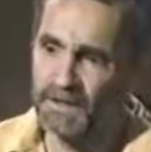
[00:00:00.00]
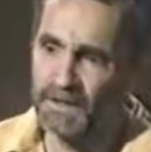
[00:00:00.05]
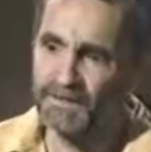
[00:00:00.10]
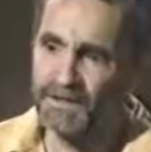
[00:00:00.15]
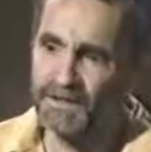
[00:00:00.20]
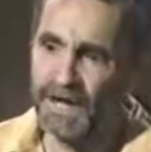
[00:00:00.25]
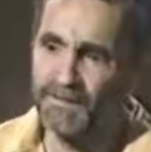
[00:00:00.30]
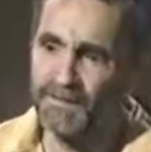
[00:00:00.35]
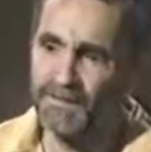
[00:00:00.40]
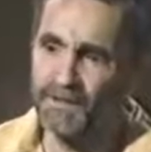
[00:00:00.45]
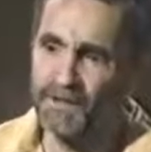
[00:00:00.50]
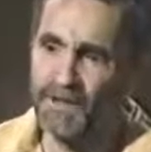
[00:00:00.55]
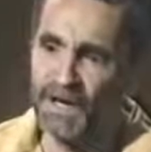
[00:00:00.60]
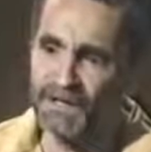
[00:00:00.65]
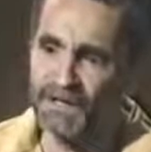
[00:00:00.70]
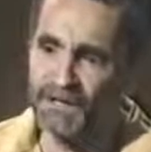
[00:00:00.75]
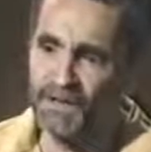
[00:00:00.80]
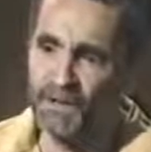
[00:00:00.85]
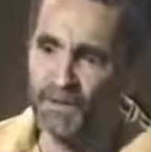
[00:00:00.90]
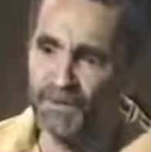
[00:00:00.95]
sometimes you
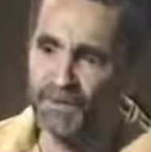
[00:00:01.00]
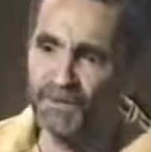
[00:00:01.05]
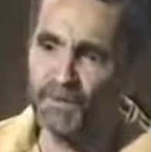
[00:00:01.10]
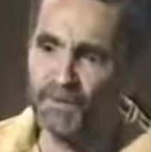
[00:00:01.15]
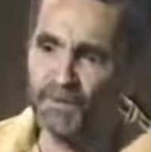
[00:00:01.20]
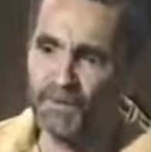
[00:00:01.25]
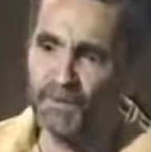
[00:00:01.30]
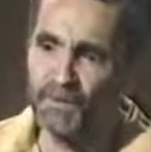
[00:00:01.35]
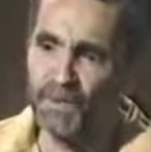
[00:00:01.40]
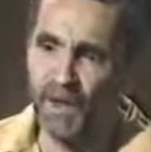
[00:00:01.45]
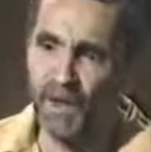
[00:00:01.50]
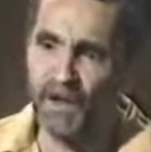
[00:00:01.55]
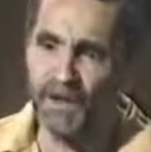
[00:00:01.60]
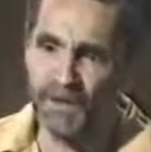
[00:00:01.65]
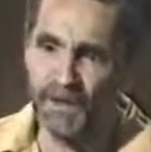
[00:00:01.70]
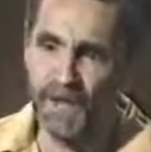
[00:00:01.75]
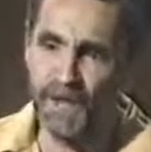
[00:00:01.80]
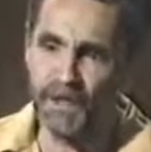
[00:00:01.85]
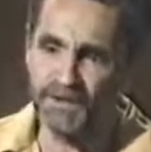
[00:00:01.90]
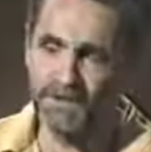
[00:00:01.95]
got to go through
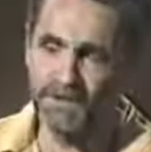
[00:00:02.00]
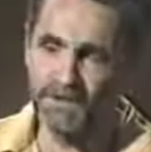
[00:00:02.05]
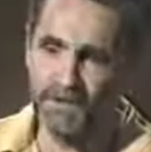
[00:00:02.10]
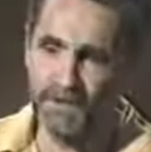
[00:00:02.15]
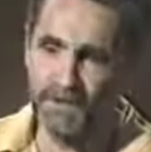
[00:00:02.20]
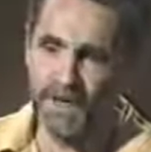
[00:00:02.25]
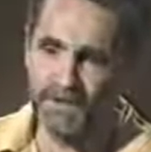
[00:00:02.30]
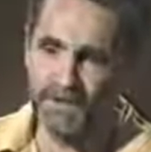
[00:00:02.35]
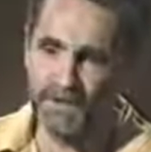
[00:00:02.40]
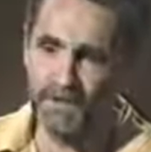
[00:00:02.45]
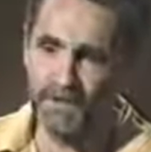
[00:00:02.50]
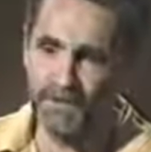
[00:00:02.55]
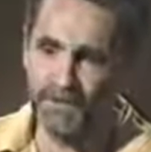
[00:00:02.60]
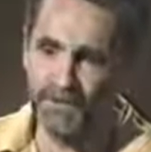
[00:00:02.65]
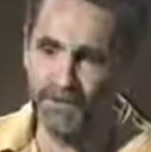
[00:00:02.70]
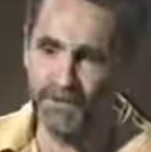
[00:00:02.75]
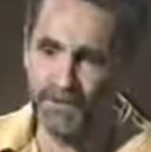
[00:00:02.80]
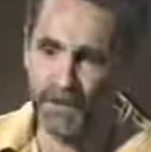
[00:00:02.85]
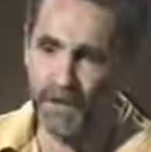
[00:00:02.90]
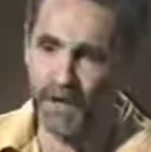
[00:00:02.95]
hard knocks, and you got to
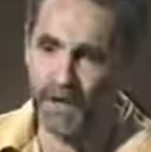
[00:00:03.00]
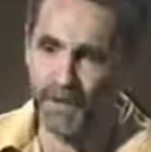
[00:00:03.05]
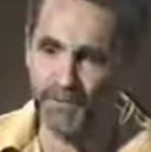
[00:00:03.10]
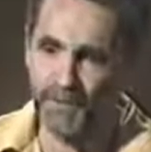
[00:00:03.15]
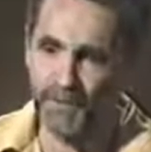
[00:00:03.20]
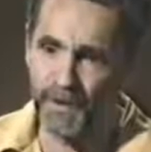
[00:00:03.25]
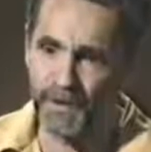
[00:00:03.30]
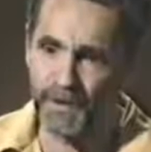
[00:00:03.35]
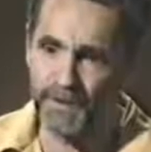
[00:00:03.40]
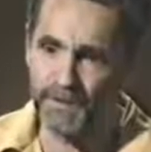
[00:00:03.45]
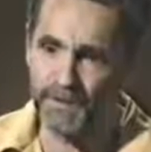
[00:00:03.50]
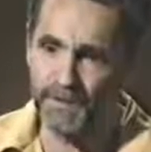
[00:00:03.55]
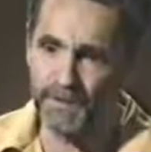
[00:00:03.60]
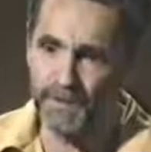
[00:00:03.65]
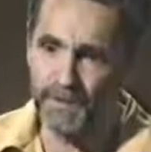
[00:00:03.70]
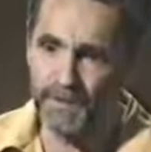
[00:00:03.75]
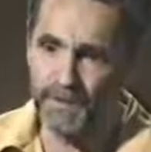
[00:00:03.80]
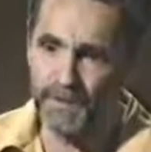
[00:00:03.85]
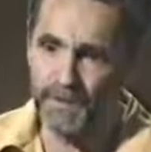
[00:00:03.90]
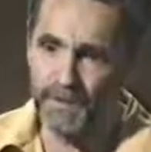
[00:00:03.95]
go through the hard part.
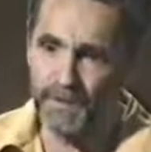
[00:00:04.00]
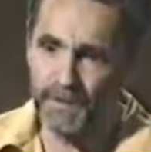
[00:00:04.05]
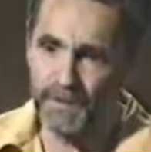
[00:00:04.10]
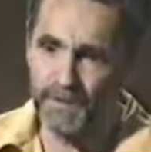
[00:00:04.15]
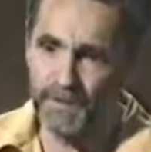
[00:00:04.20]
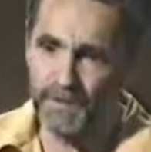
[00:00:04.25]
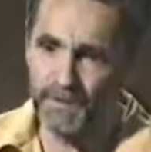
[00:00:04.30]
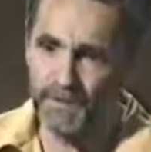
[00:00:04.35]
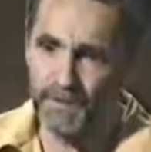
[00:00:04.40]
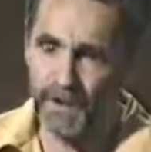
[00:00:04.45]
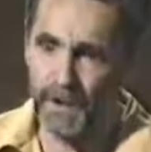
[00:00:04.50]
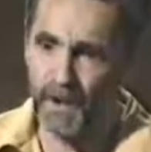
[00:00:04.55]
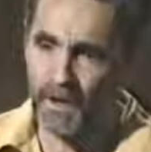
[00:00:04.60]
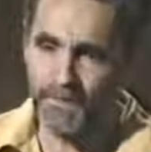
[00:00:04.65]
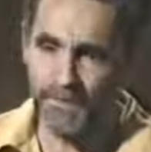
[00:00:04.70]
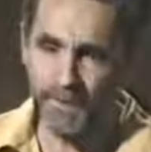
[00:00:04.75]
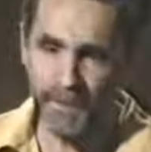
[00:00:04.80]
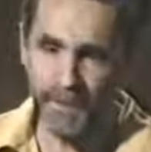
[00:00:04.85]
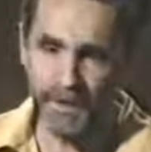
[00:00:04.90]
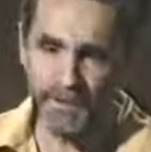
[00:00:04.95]
The
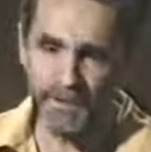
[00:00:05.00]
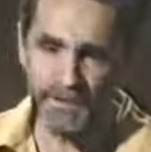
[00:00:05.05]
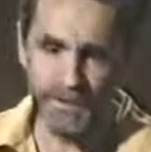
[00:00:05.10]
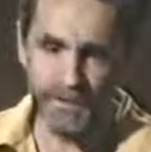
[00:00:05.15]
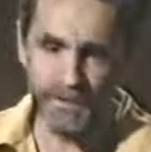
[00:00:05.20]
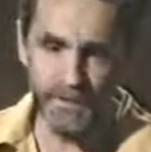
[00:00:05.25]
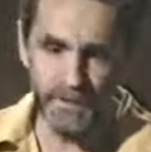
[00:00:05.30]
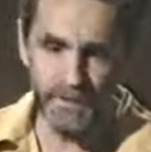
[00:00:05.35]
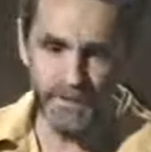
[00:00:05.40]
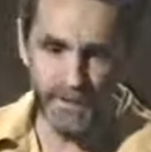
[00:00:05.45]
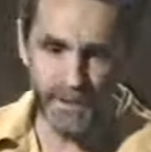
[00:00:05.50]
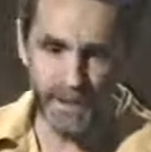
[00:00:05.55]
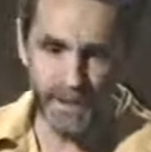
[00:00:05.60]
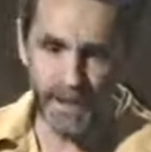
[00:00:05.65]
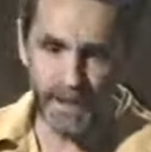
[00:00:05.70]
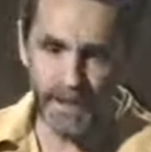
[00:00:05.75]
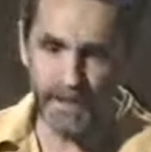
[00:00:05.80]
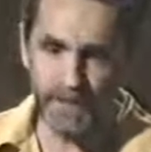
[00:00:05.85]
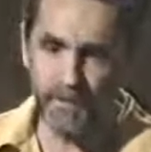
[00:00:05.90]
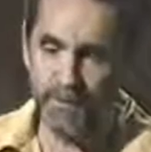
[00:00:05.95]
hard part.
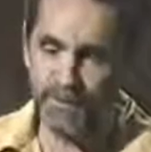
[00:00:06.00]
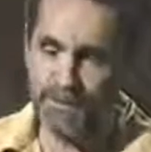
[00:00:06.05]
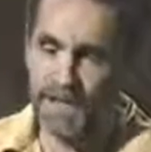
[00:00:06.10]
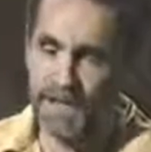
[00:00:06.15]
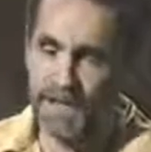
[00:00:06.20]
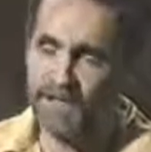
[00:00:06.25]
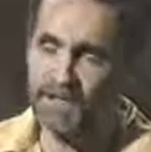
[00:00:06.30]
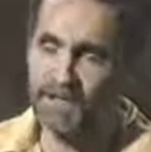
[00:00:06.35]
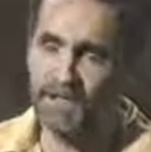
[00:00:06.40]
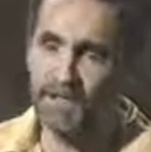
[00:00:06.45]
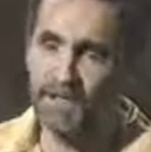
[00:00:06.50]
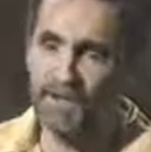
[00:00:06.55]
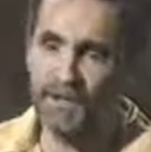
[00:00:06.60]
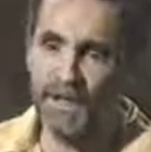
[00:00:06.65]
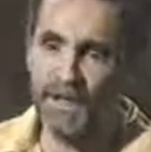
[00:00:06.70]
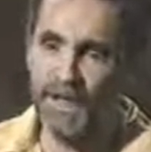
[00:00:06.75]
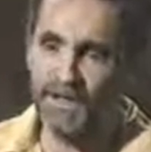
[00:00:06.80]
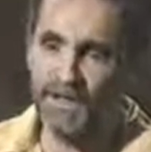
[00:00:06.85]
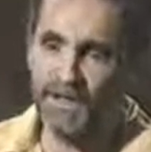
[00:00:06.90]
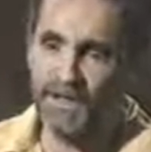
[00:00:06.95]
In other words, how are you going to
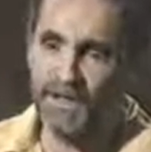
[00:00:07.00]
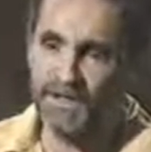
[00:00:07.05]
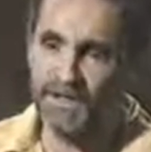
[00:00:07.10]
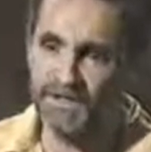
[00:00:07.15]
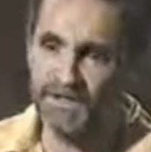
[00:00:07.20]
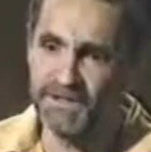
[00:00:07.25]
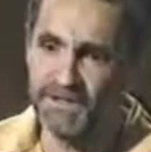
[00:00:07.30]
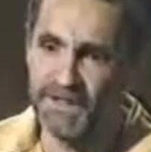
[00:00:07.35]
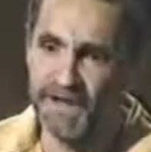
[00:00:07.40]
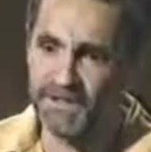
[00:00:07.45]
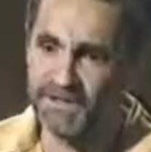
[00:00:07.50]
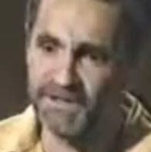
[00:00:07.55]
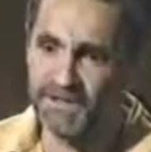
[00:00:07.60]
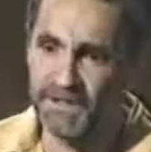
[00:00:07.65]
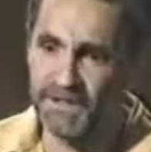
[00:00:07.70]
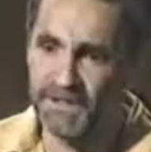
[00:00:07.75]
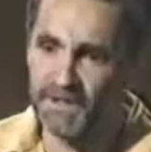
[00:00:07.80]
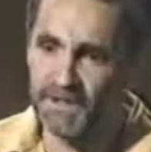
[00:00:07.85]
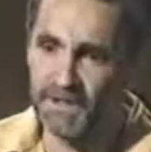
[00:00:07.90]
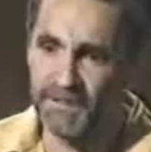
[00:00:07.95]
go to heaven unless you
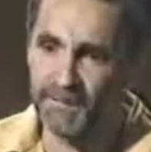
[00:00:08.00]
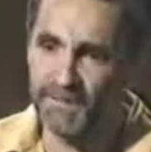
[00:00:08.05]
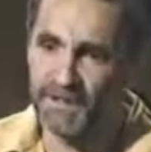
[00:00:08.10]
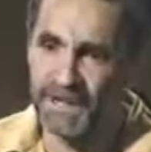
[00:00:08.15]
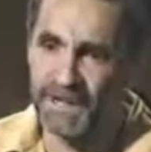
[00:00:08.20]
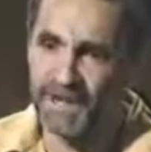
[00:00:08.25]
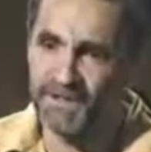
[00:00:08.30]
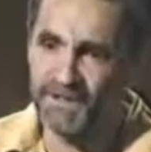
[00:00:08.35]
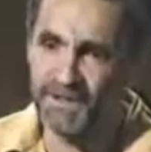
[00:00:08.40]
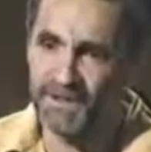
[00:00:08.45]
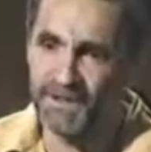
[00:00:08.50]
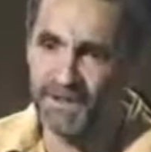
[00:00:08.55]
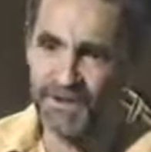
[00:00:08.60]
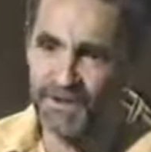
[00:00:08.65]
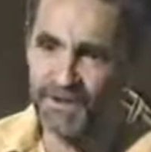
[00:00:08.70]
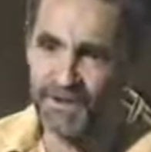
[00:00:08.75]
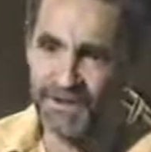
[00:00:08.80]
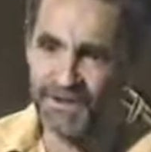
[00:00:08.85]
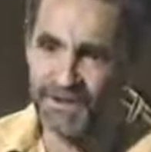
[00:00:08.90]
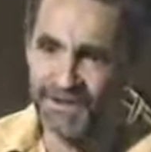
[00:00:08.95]
danced in hell? I mean, how are you going
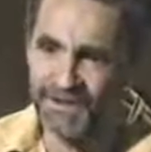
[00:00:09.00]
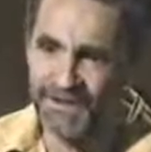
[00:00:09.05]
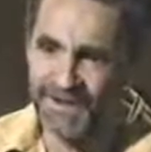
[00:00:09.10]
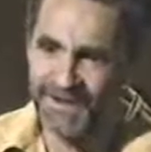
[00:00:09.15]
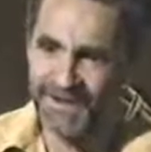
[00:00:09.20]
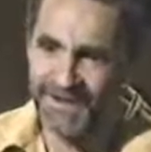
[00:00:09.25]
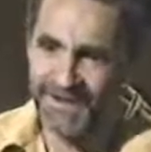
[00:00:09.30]
to know it?